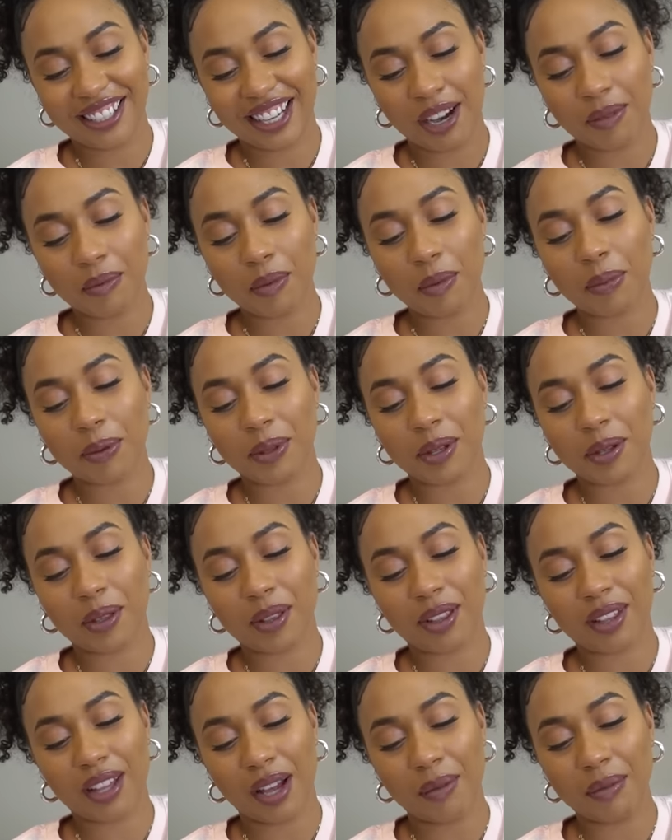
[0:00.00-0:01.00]

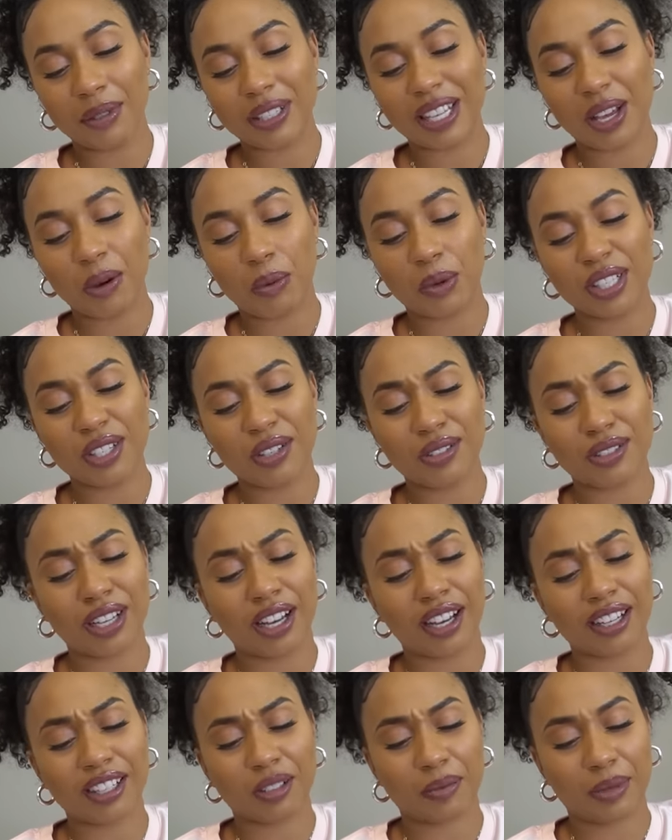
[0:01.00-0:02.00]
I'ma say, what you
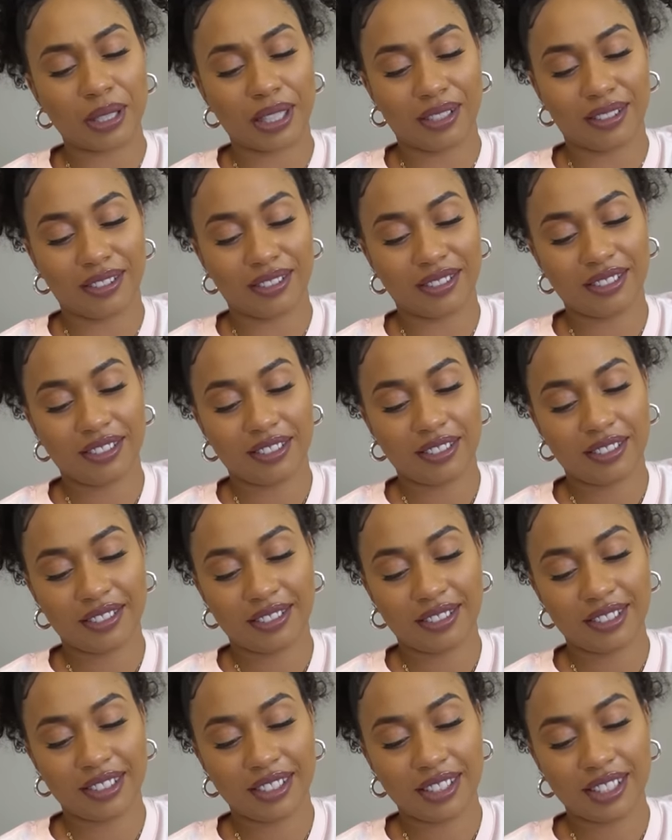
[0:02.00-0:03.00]
talking about?
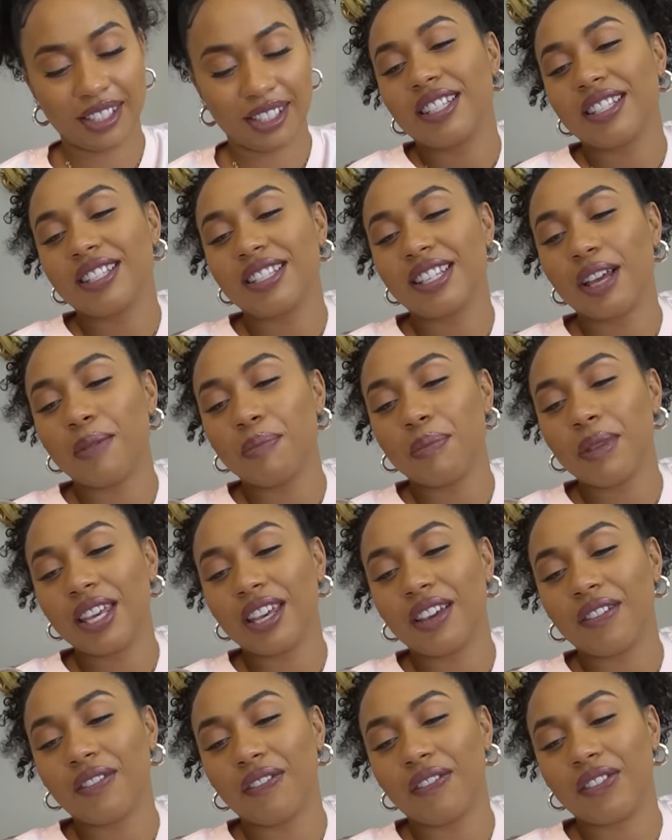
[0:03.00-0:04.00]
Send
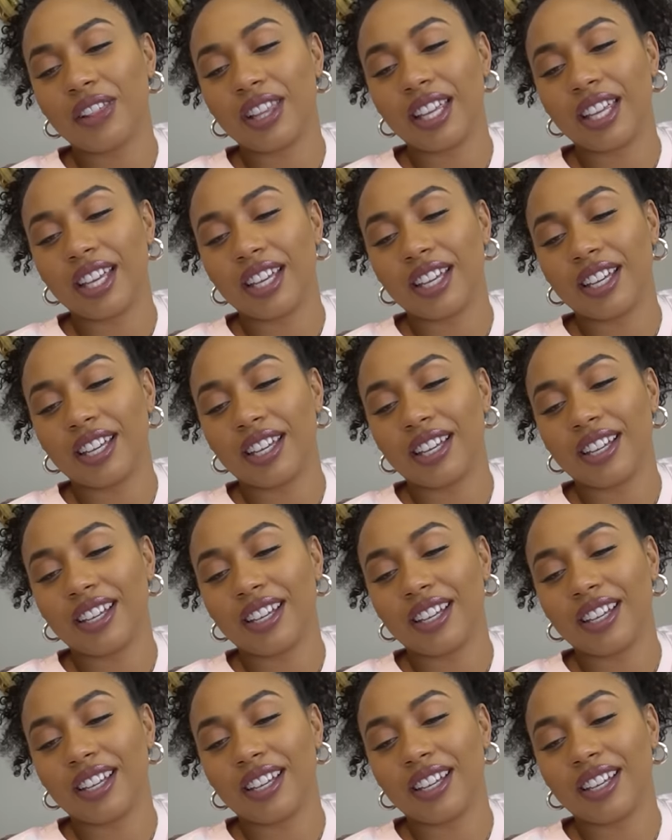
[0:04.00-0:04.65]
me a flick.